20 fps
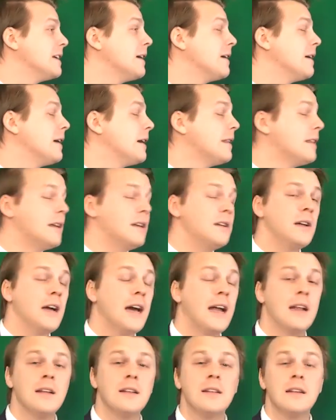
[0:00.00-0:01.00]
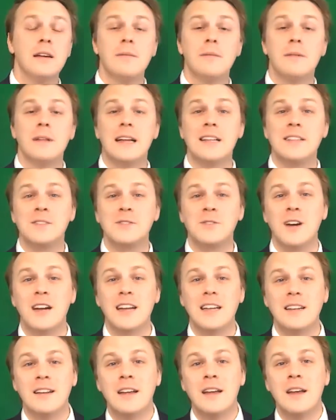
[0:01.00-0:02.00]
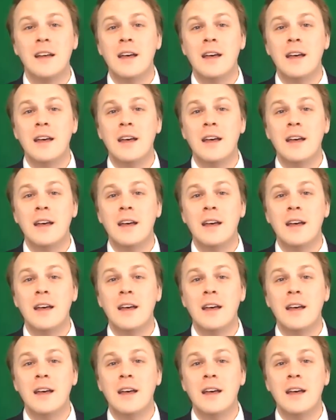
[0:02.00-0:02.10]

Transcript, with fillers: Yeah, I think you got it. Yep, that's great.